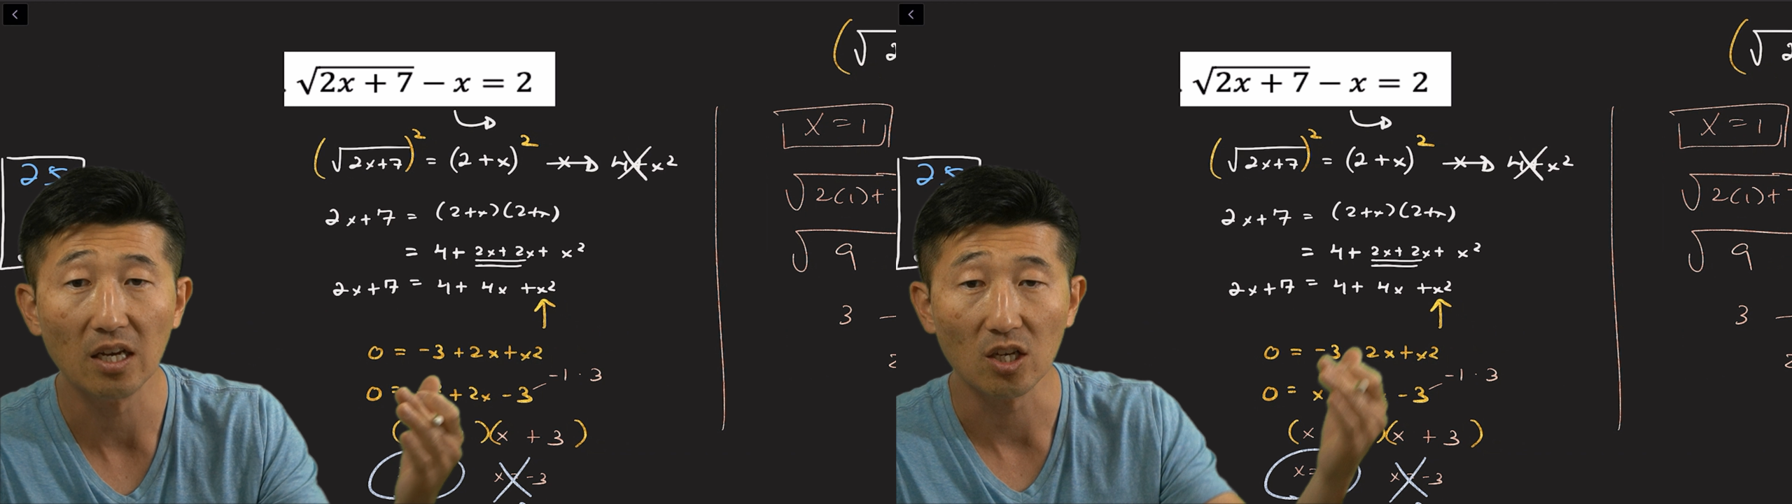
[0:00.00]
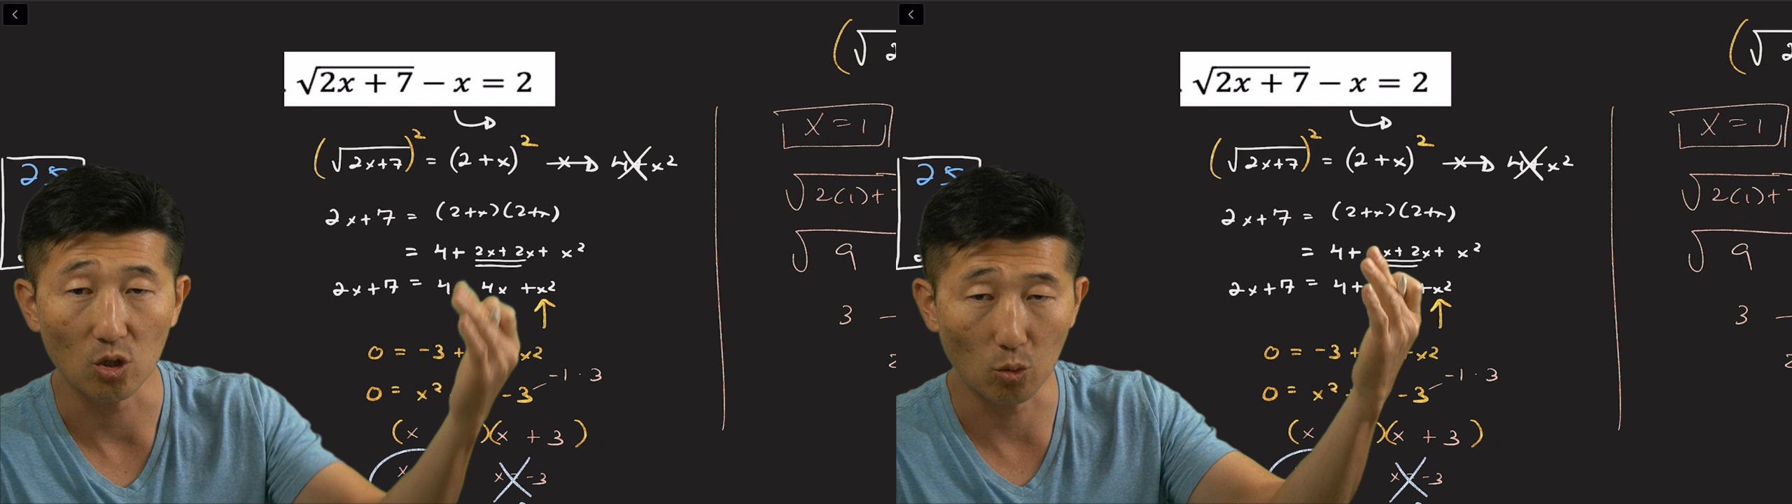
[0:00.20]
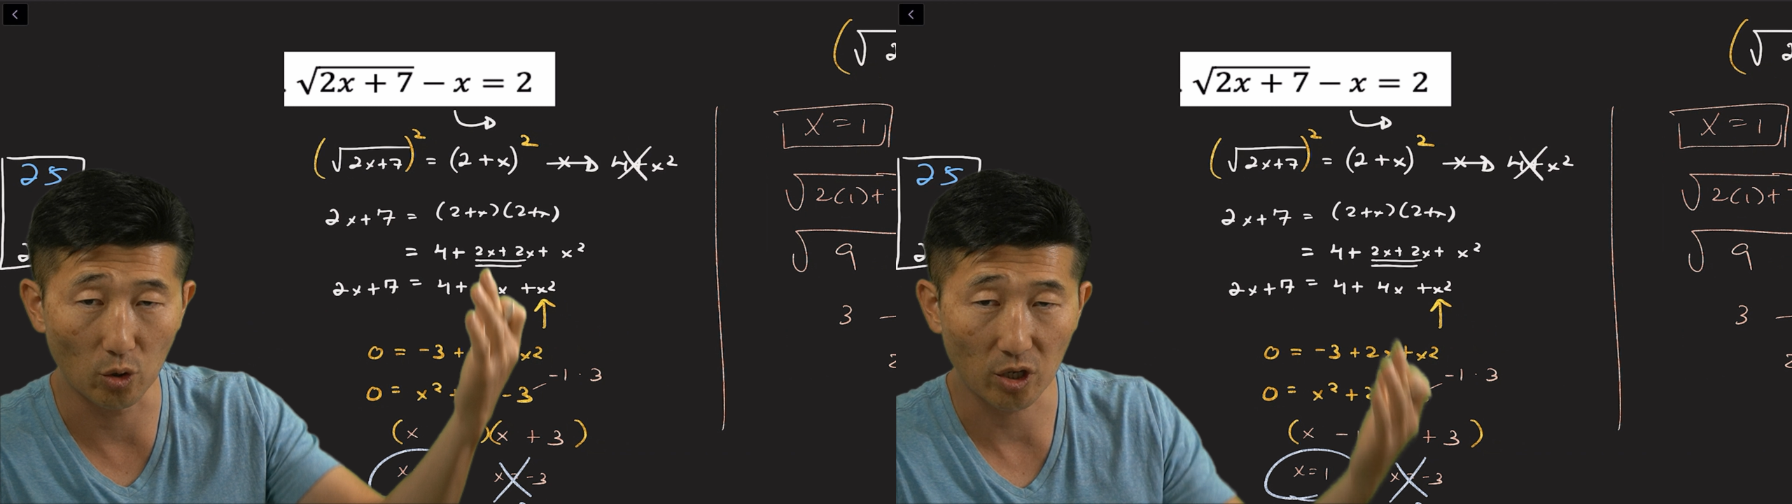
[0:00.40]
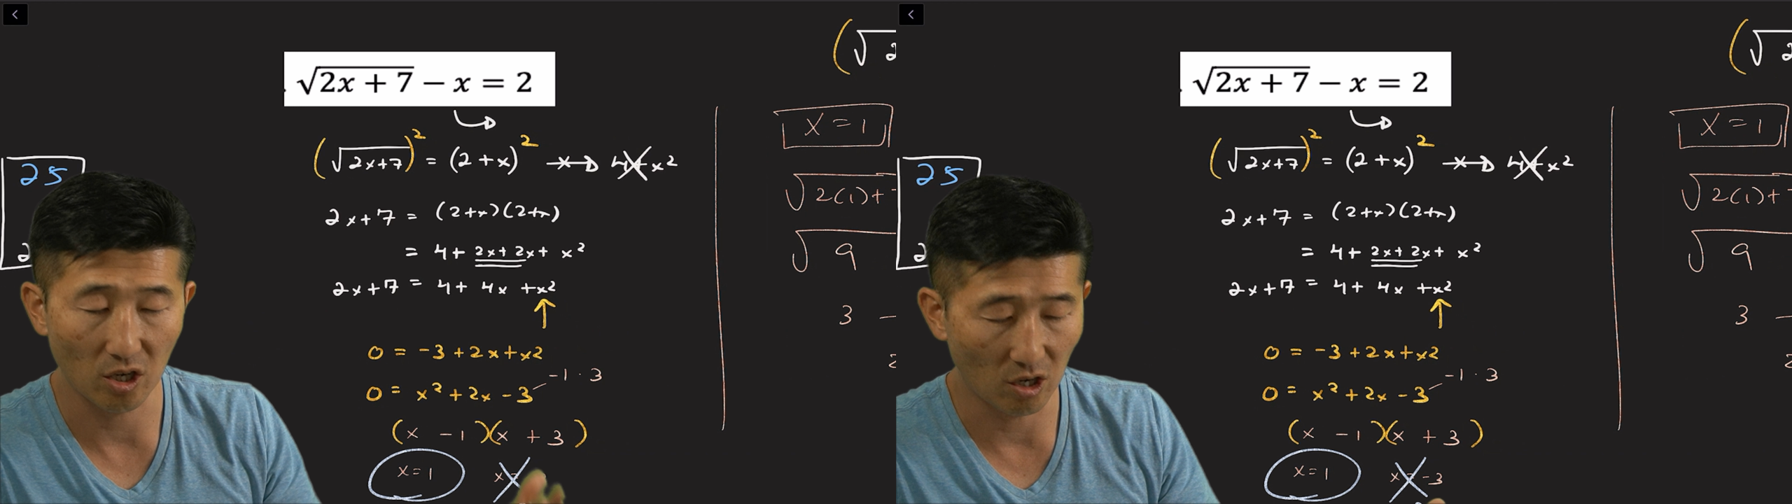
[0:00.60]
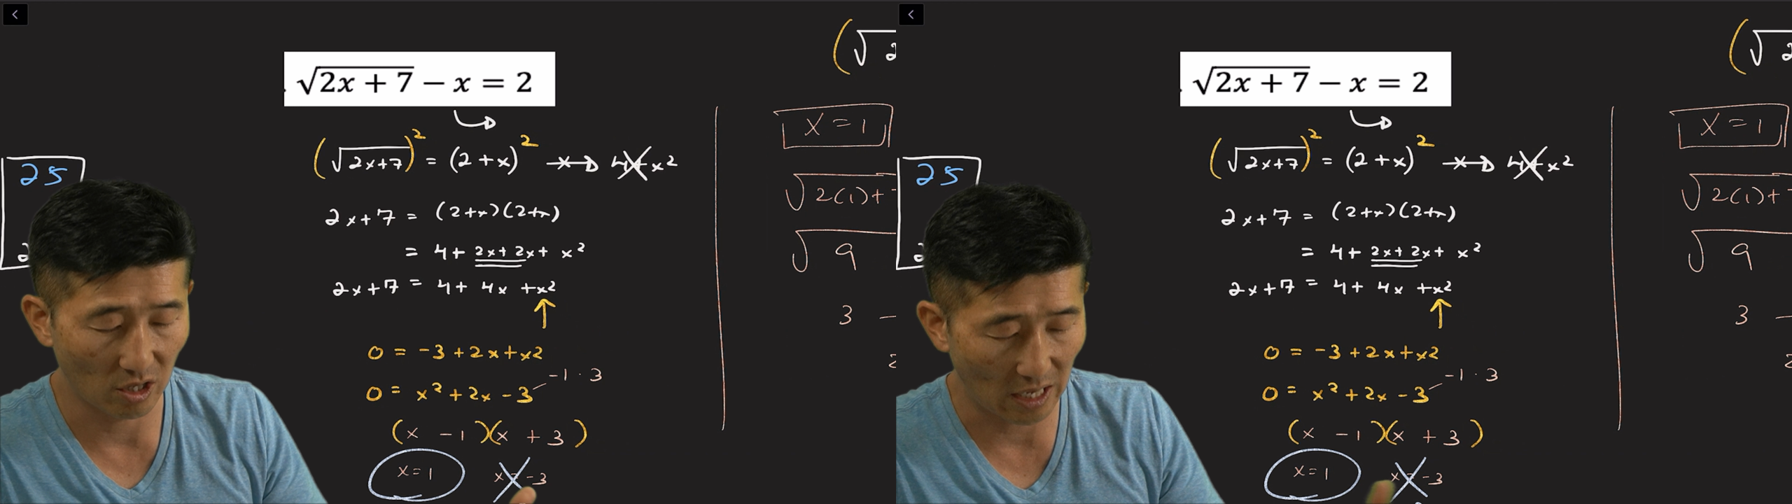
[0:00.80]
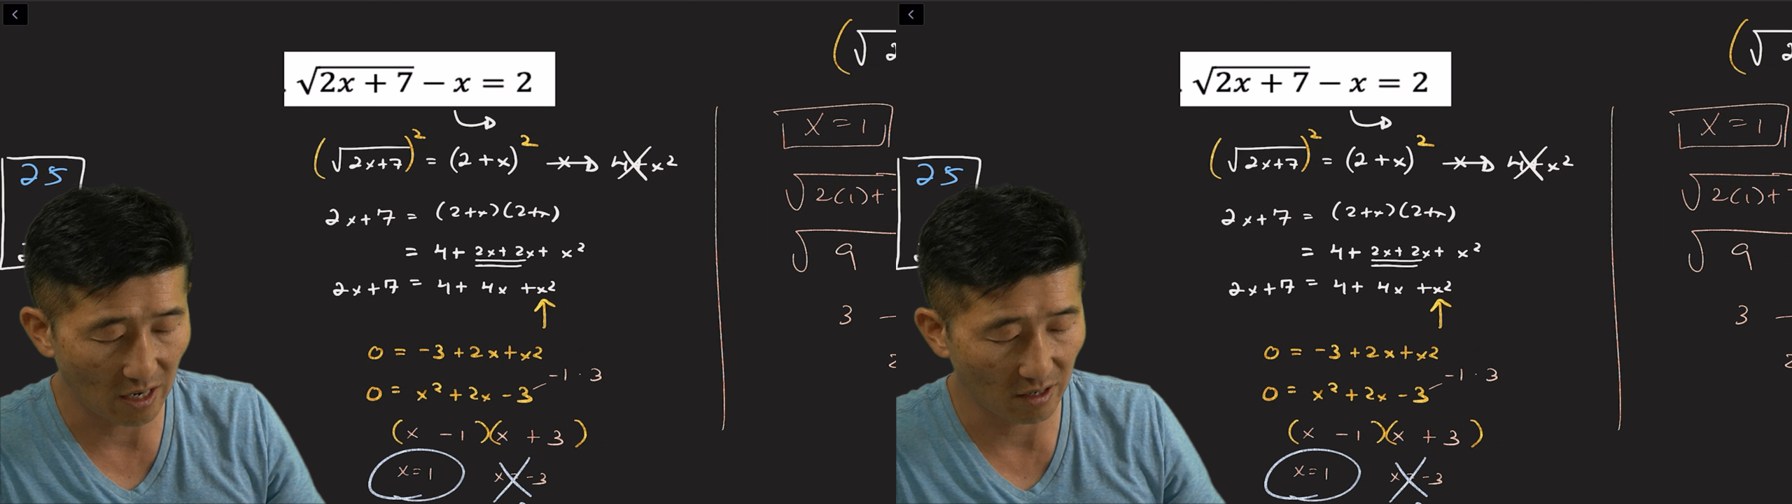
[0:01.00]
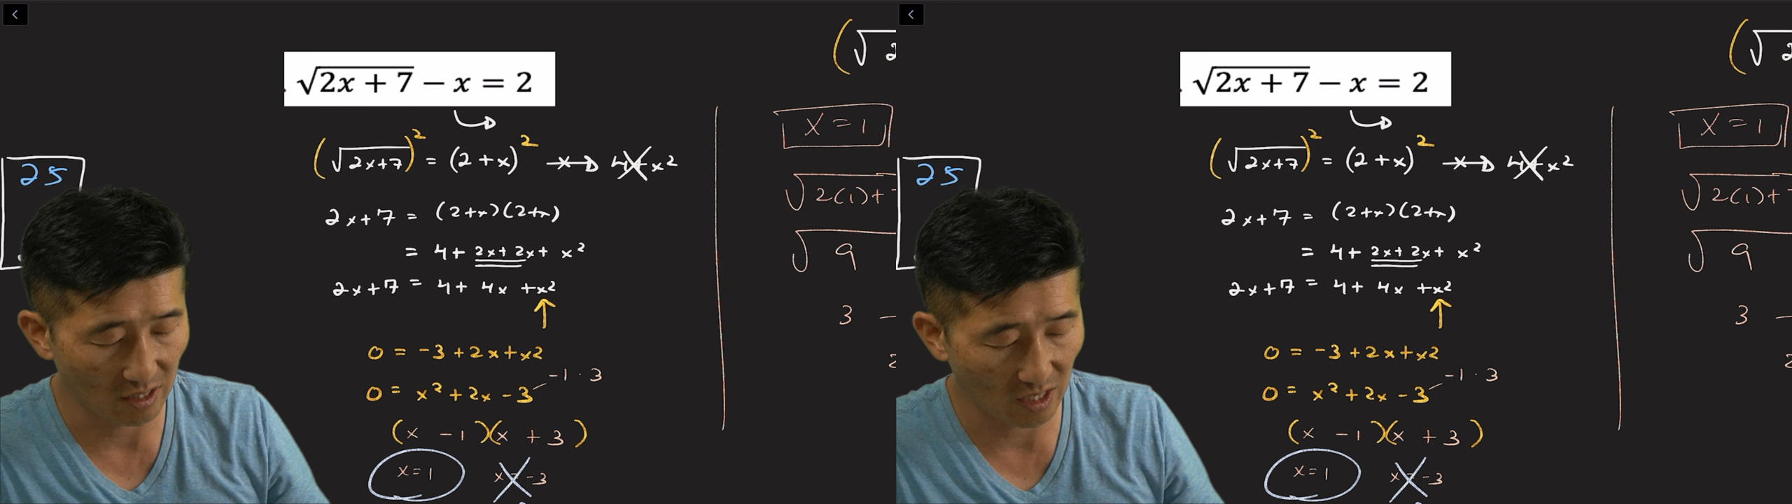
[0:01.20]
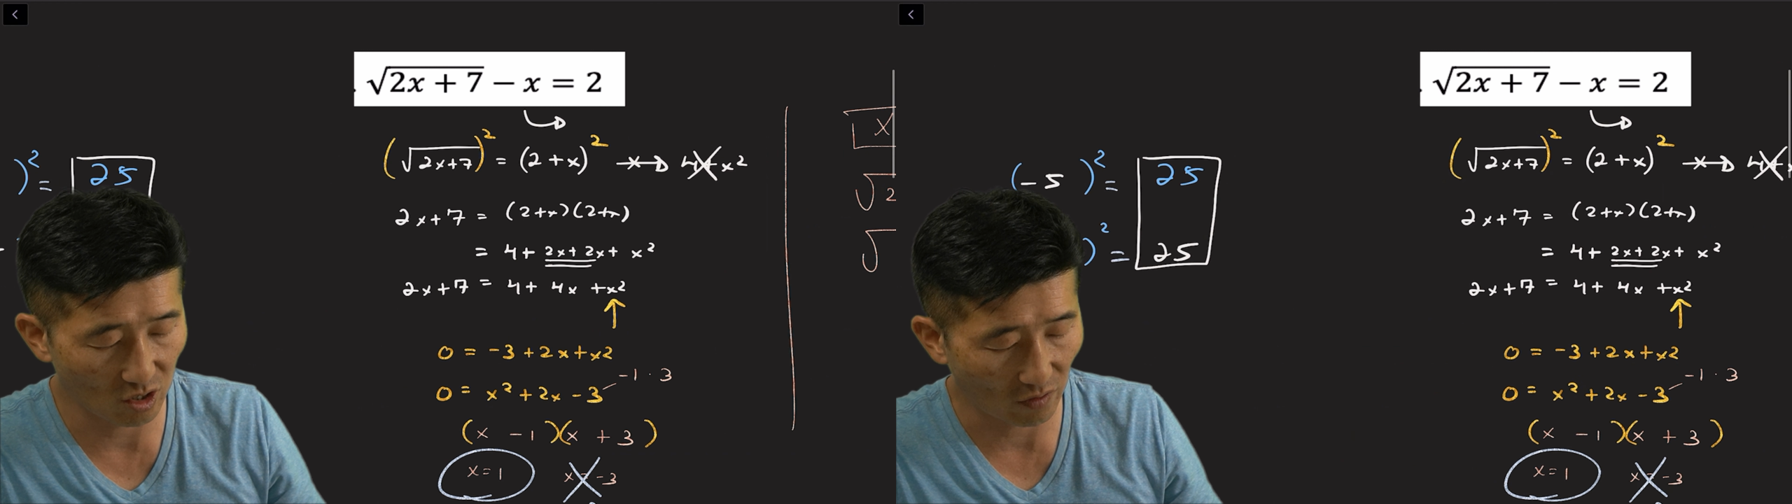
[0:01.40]
You work it all out, and
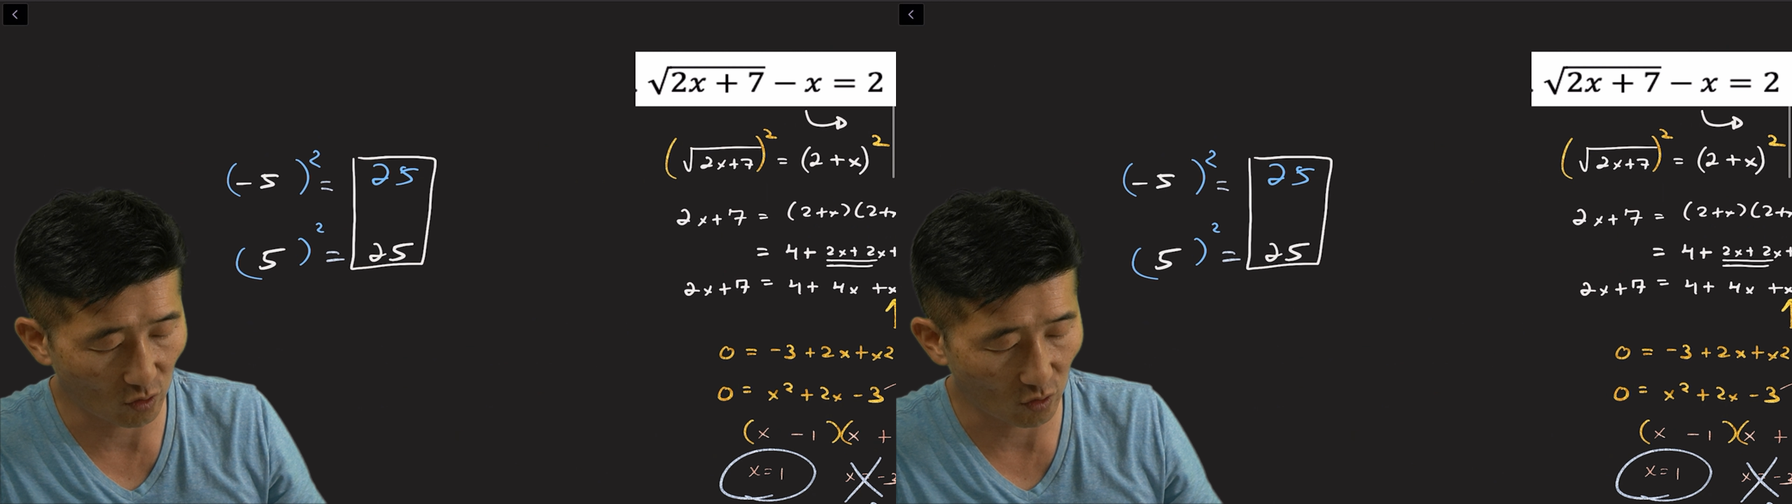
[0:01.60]
then you have